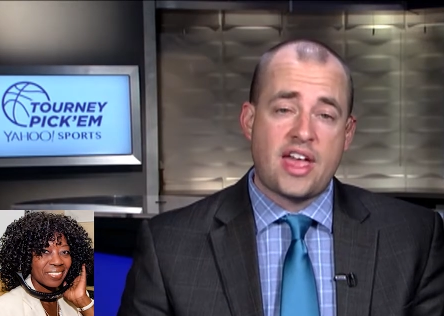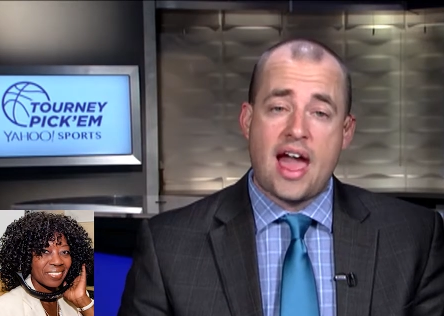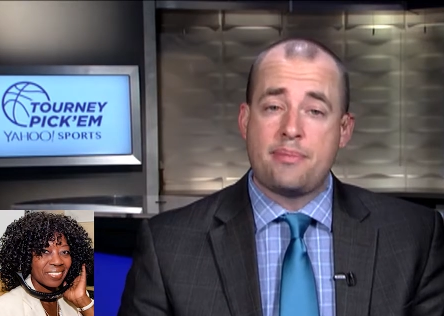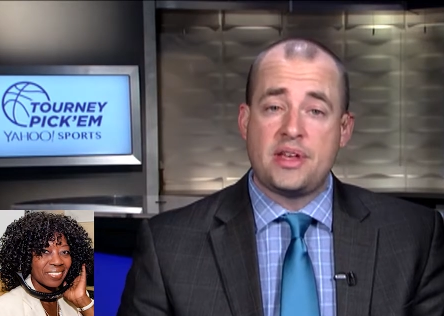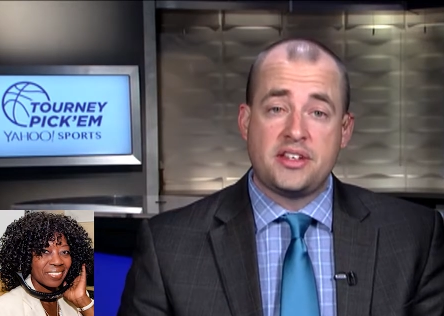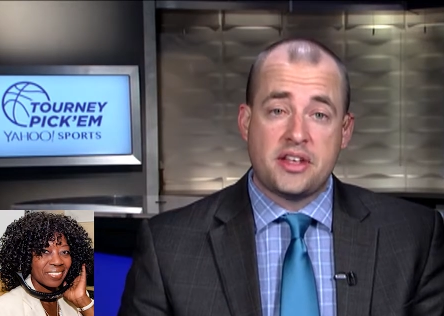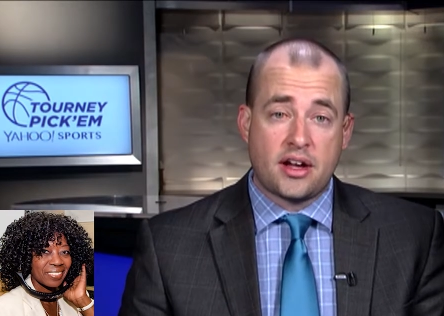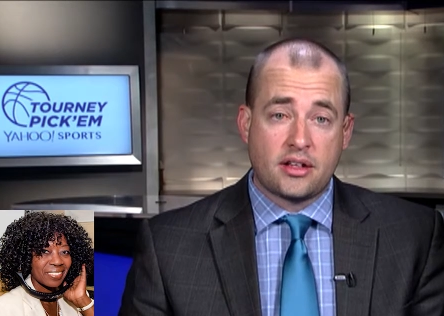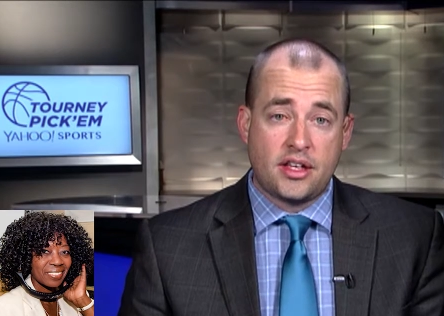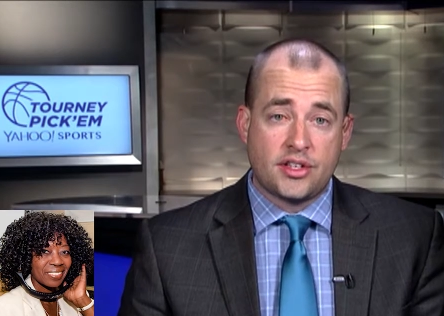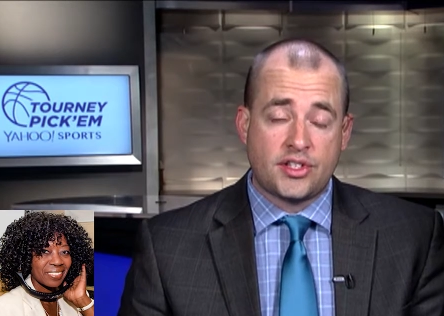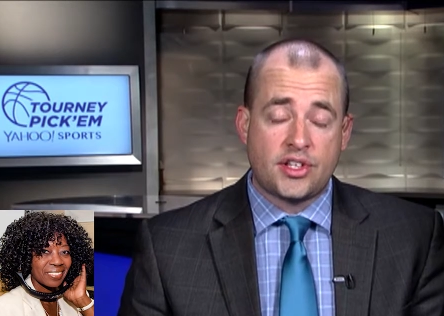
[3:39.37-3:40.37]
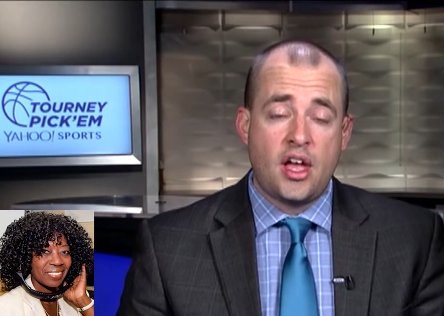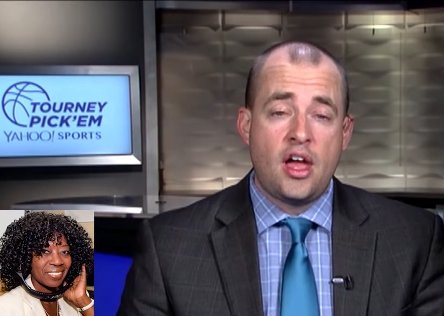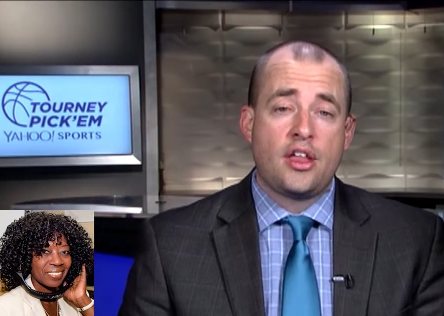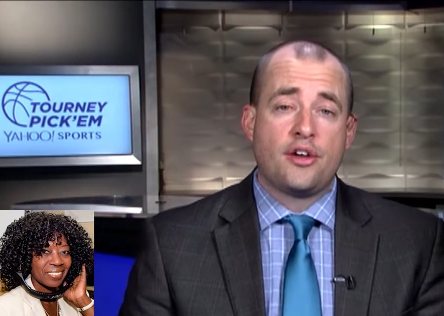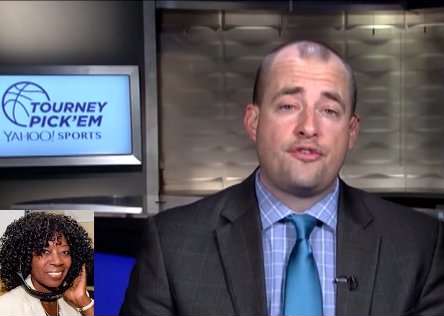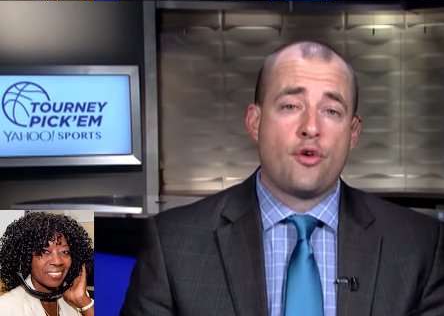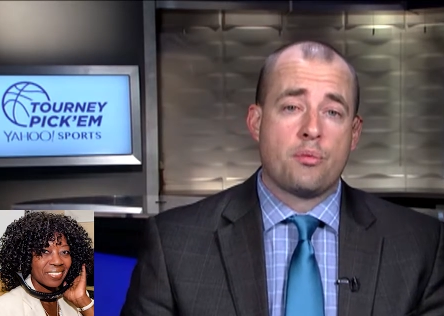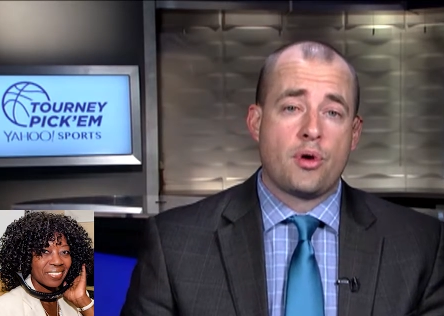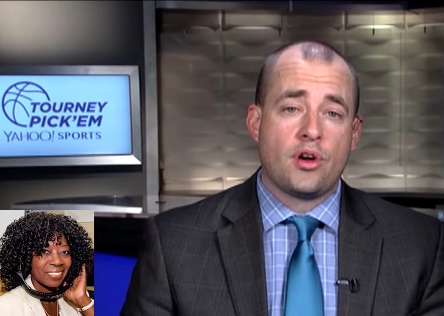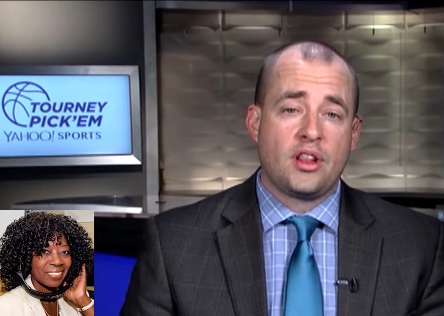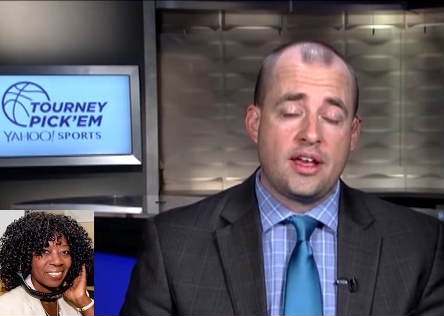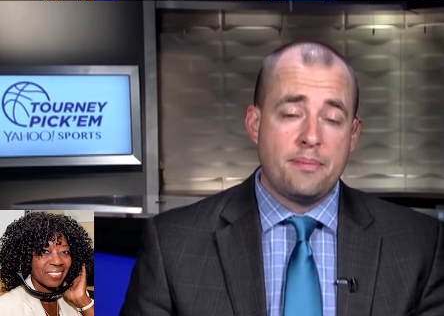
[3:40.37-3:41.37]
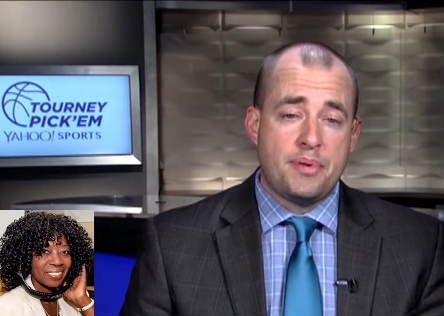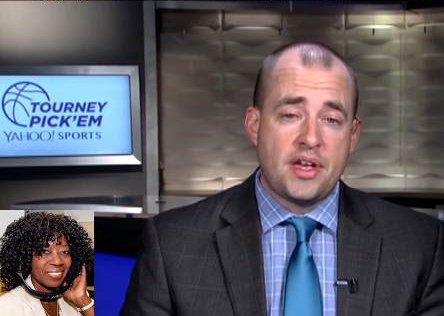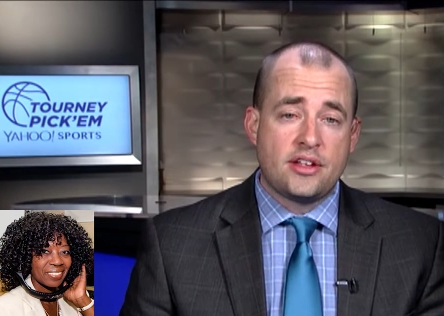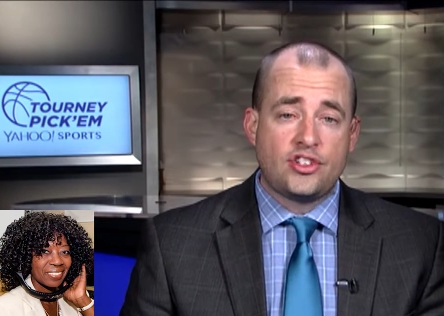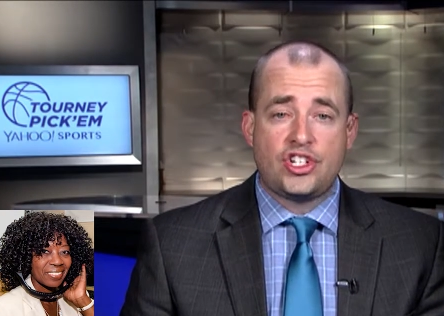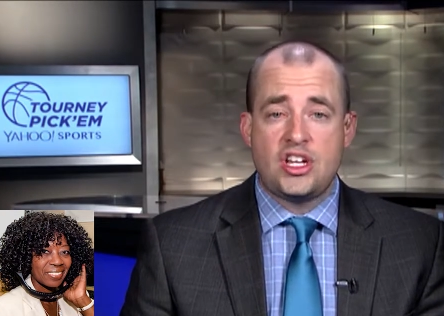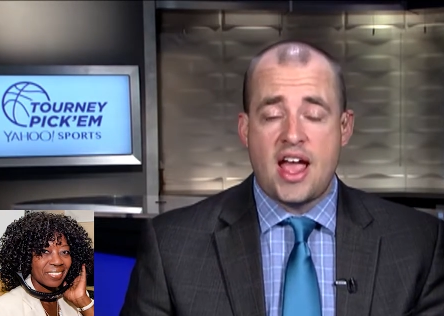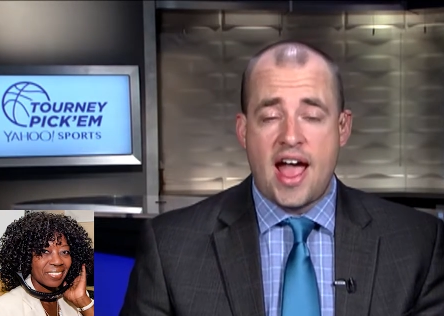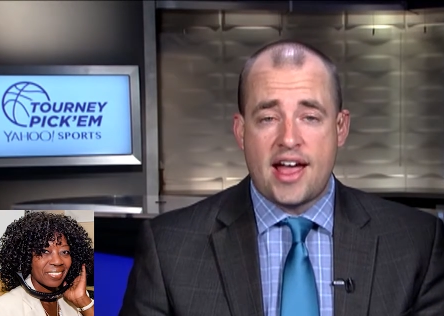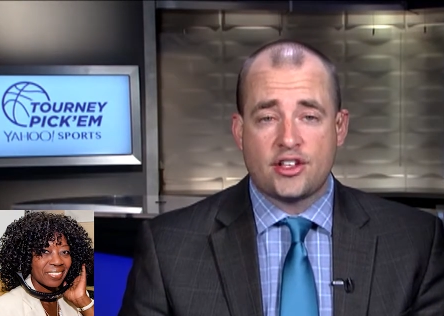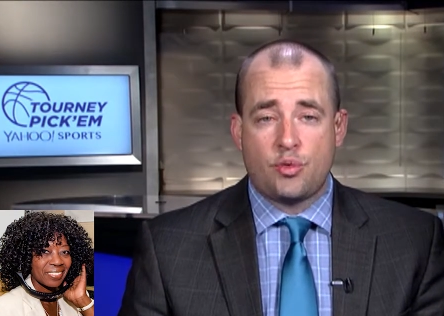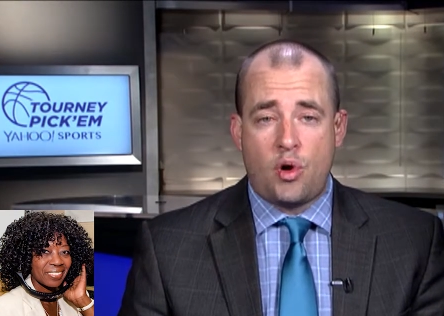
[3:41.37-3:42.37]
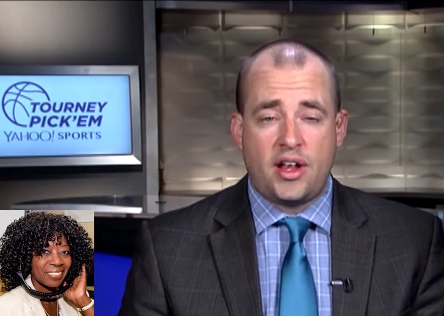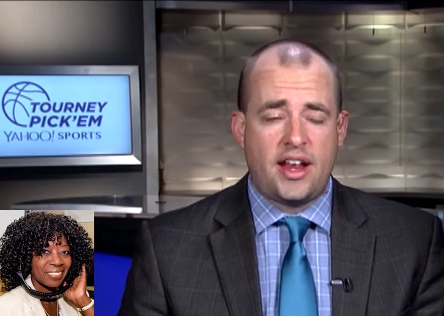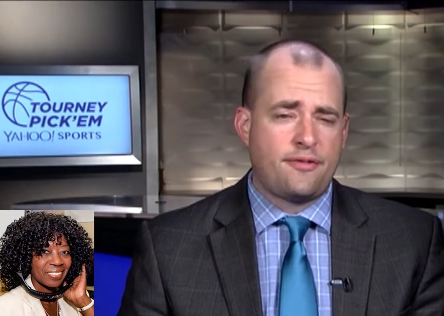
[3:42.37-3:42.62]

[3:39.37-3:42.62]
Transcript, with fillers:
Speaker 1: Gabby Douglas, the former Olympian, she has one.